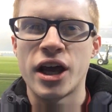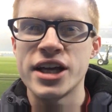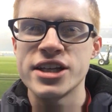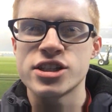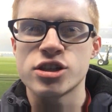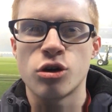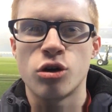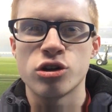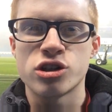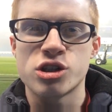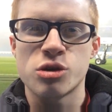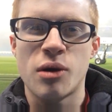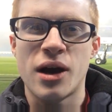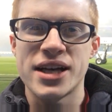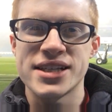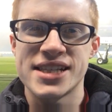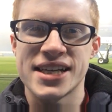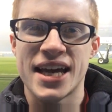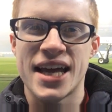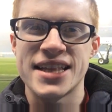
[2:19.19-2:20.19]
He scored
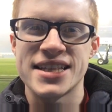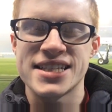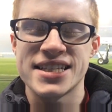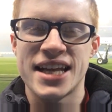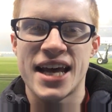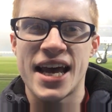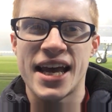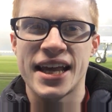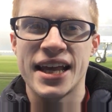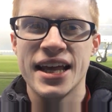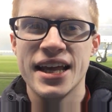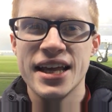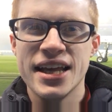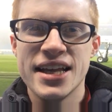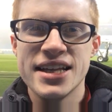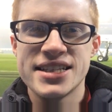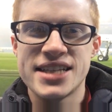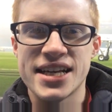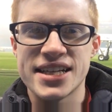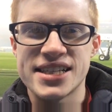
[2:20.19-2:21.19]
twice again today.
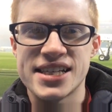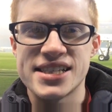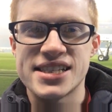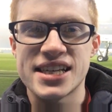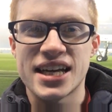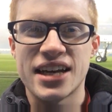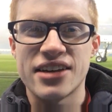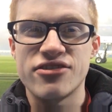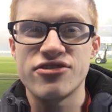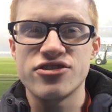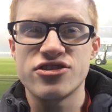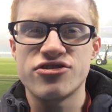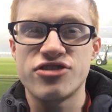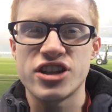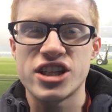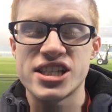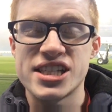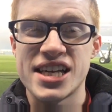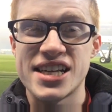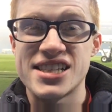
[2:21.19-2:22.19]
Takes his tally for
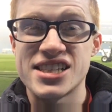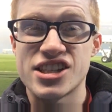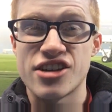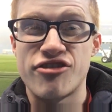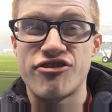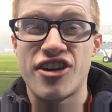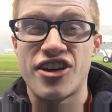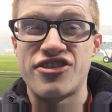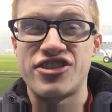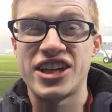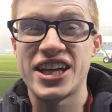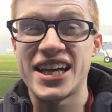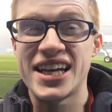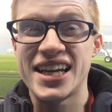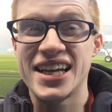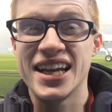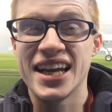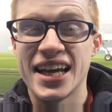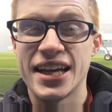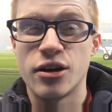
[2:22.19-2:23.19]
the season to 15